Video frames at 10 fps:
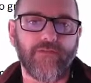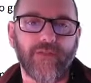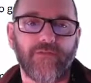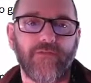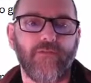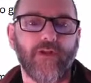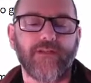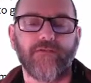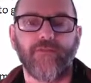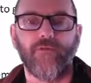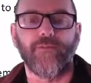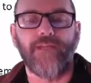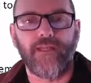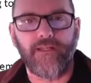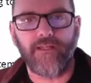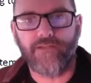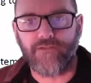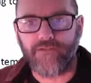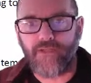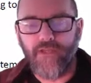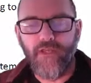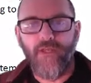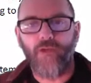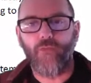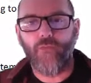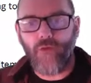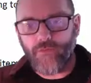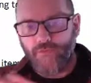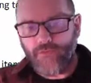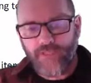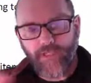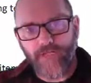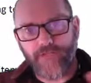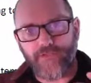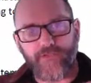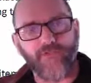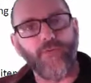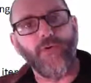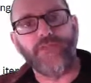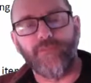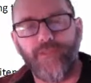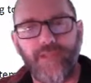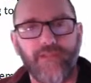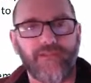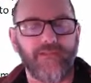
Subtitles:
Where if you wanted to form 10 clusters, what would those 10 clusters of points be?